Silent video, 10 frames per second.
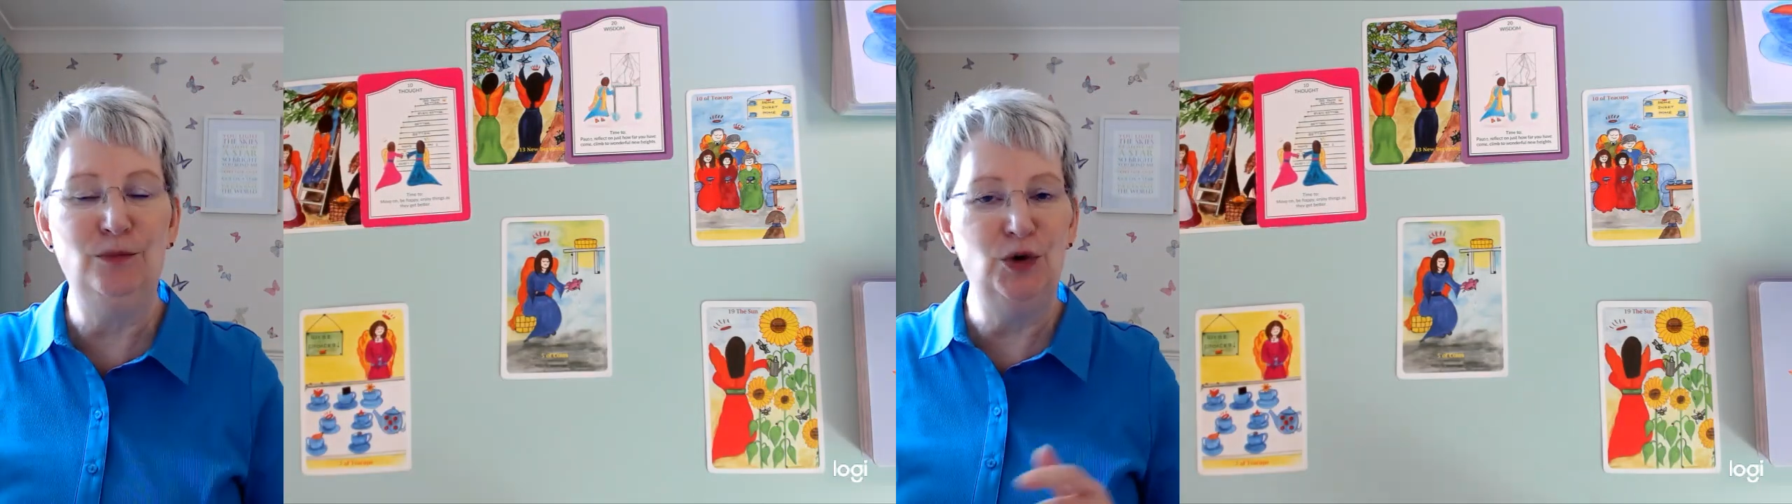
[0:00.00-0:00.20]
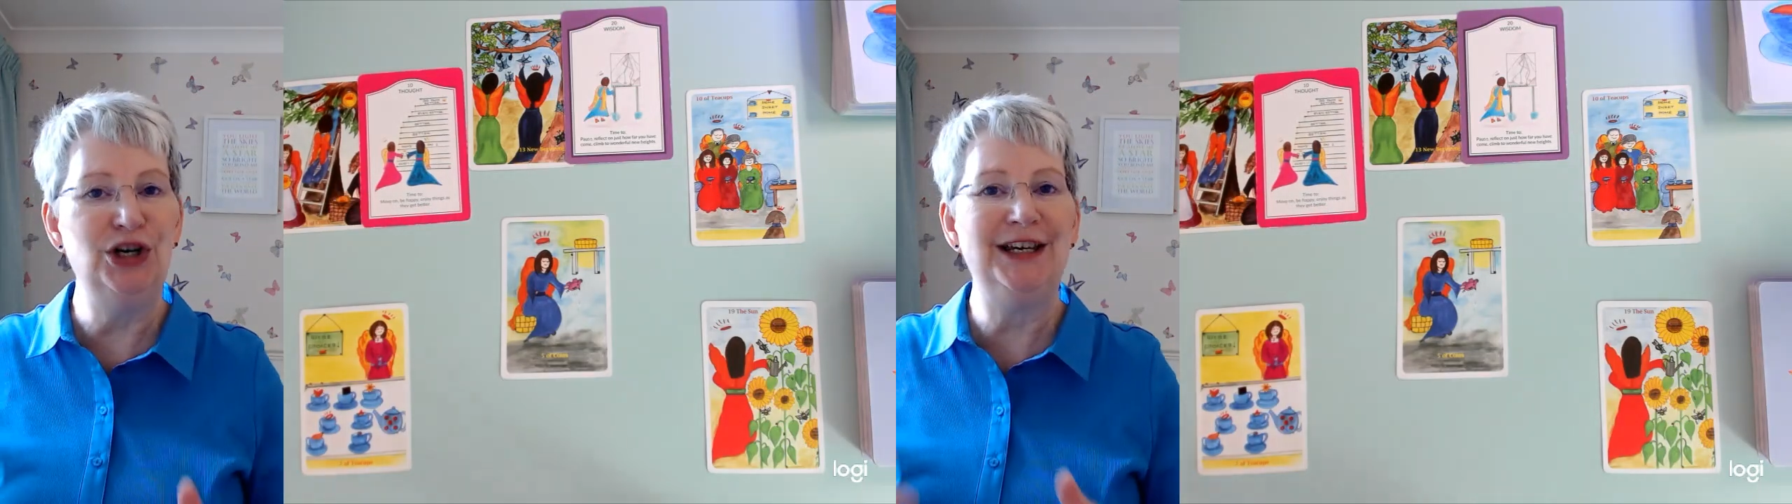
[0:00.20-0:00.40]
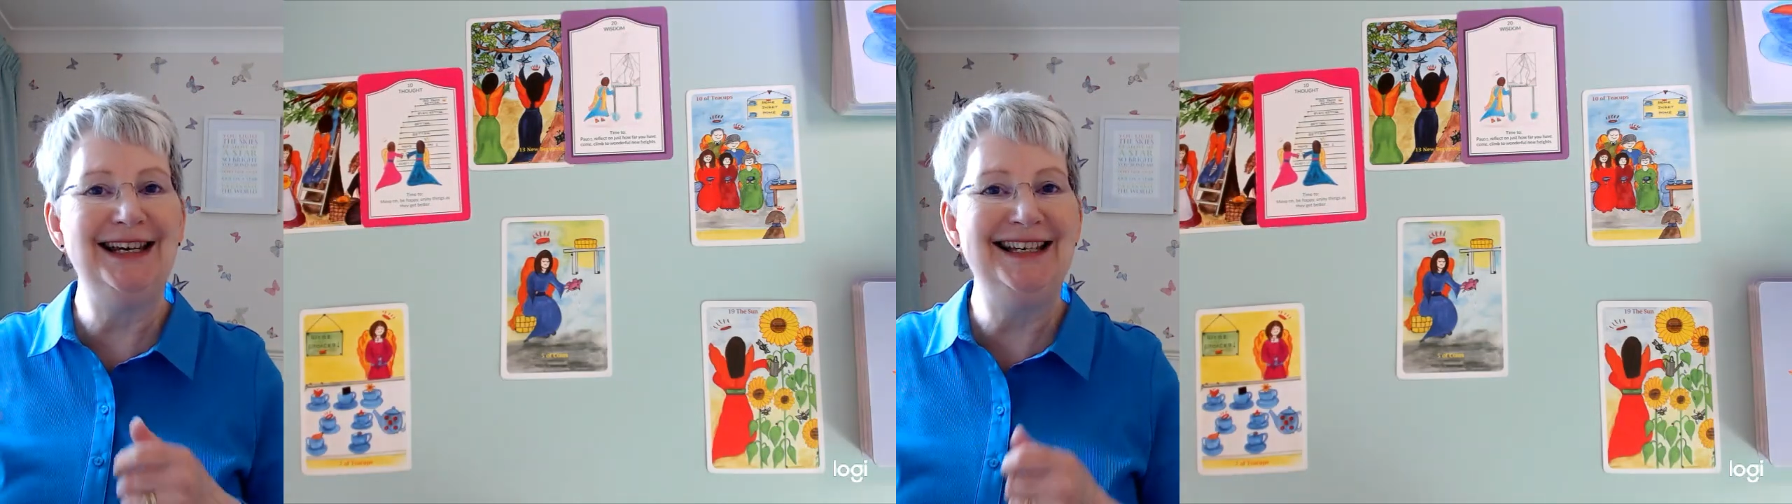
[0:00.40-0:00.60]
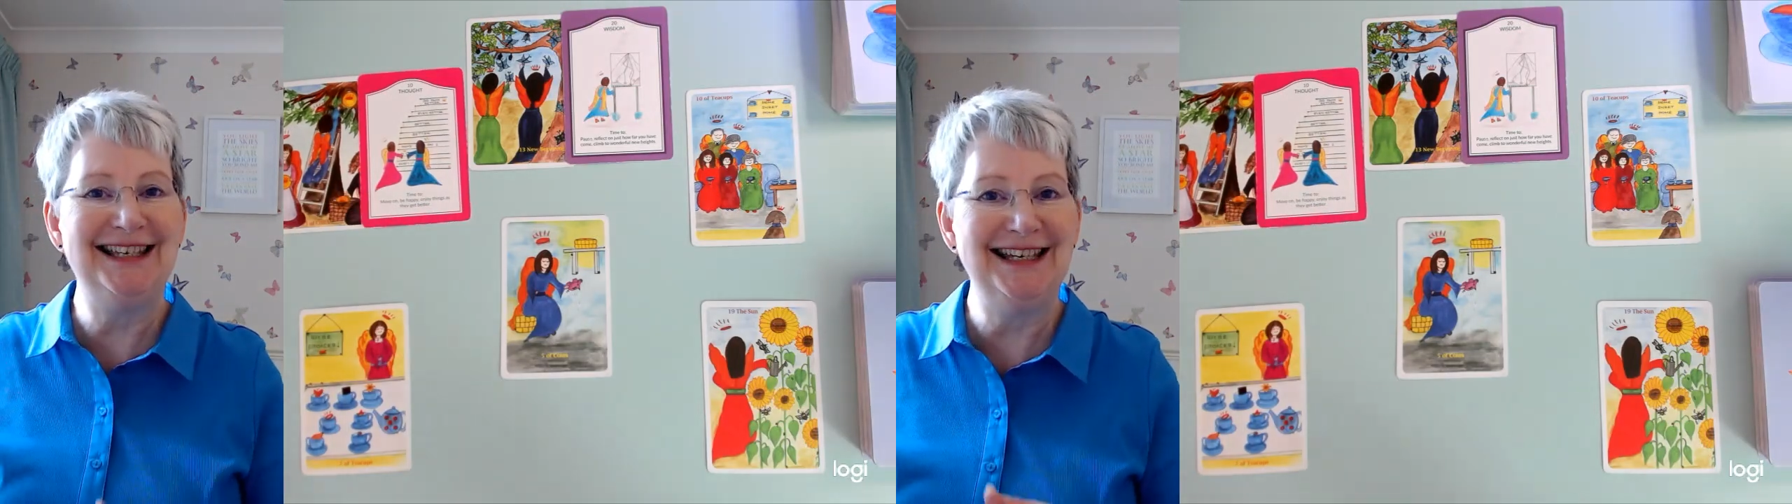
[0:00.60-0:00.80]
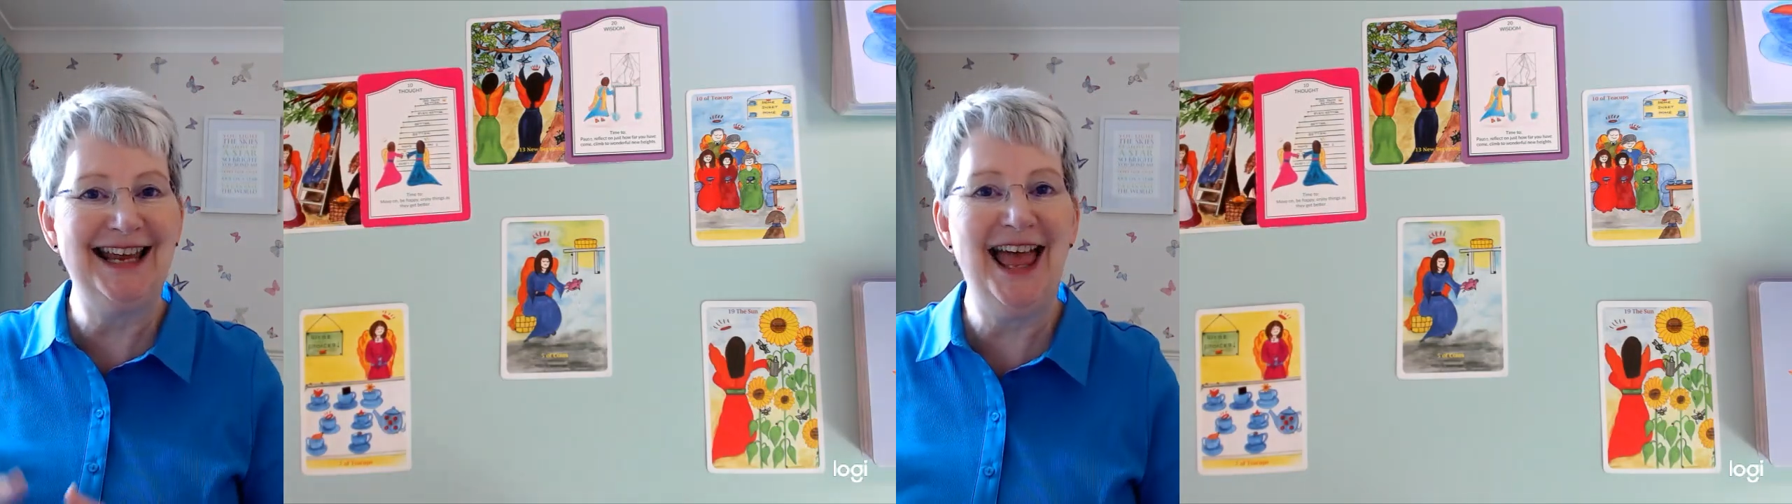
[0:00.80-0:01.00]
working
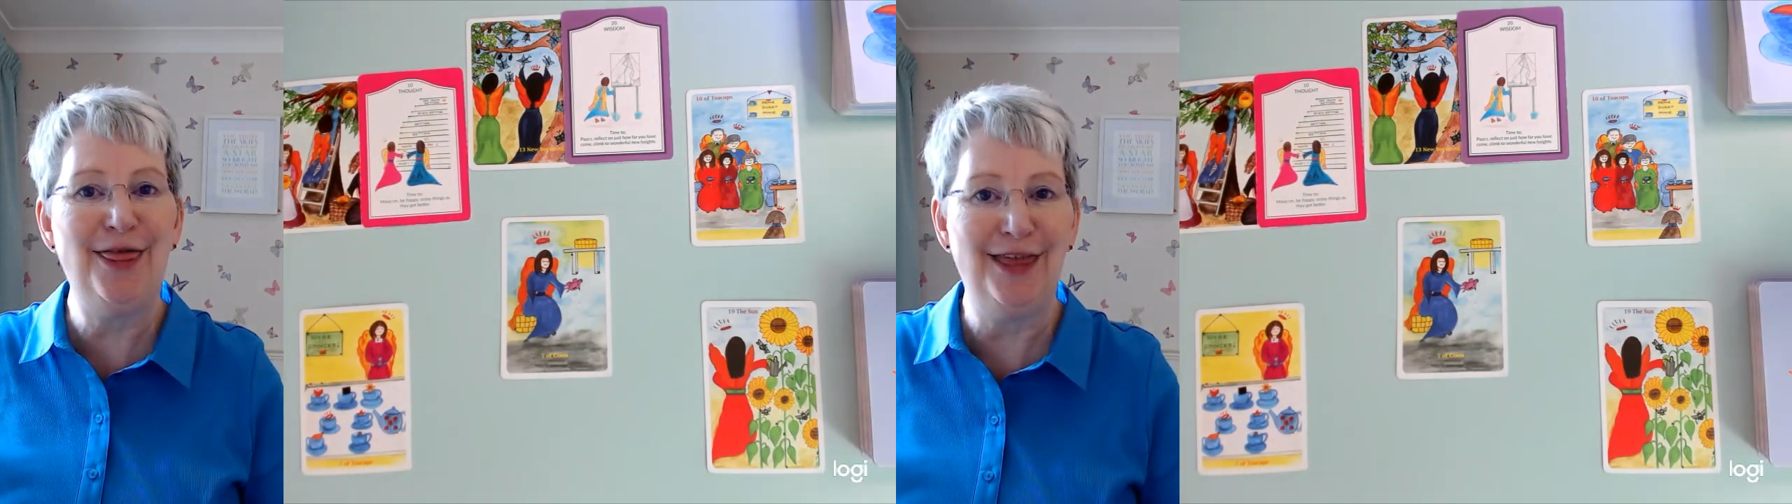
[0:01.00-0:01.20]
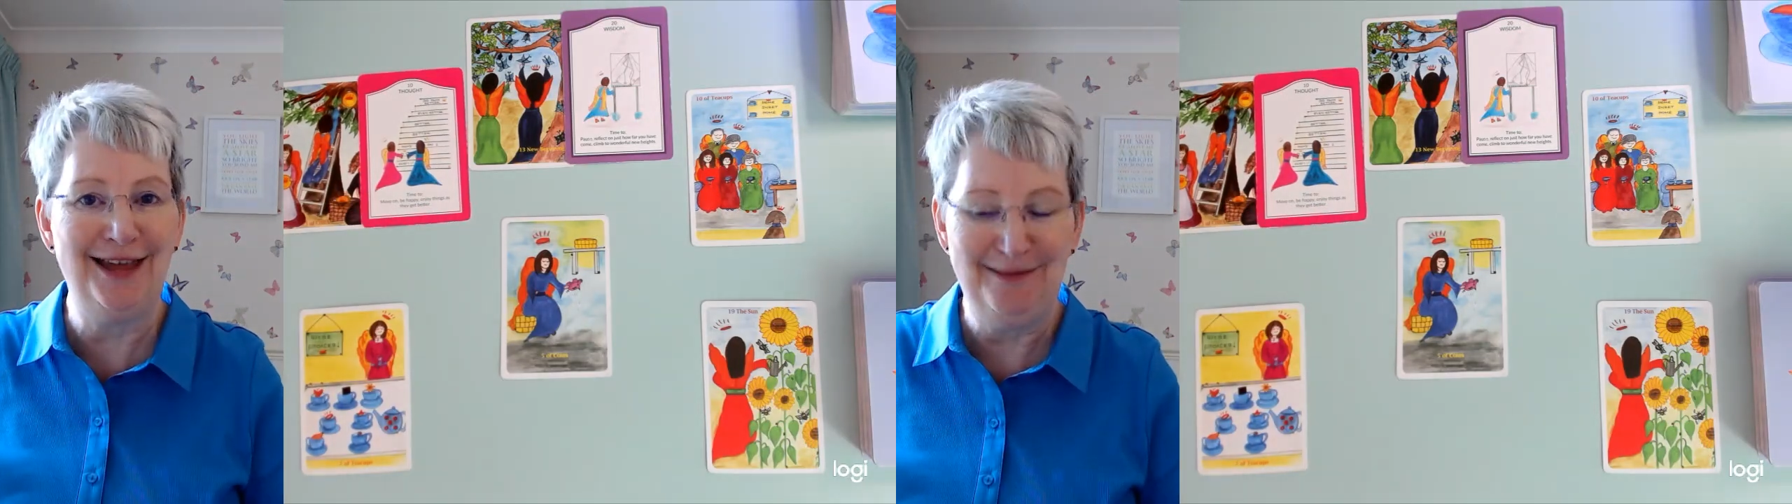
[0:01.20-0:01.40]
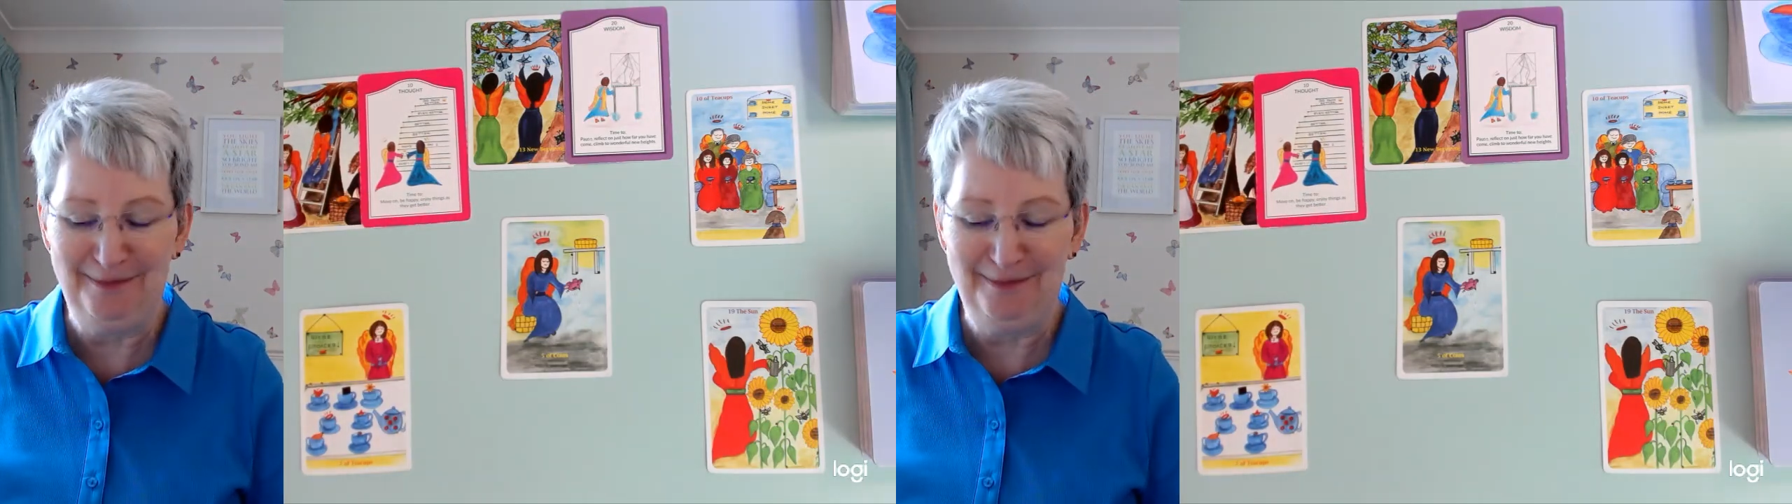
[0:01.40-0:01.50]
together.